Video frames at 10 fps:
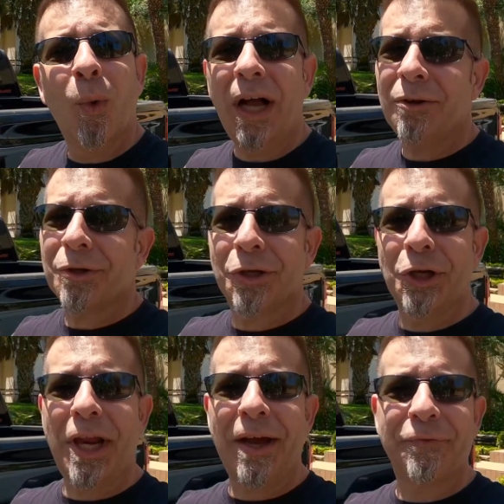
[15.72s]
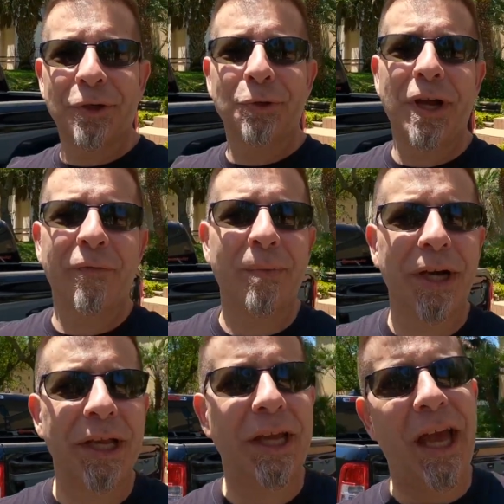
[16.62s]
Well, good afternoon,
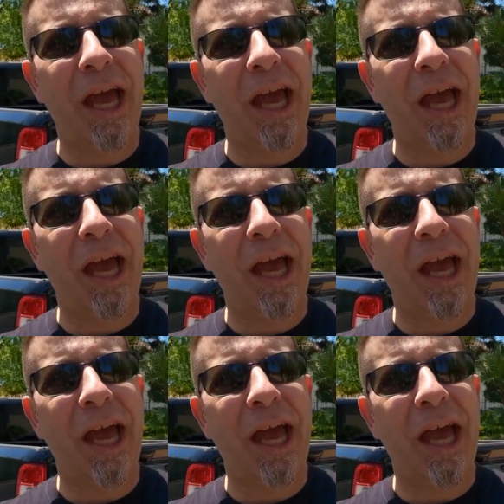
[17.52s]
everybody,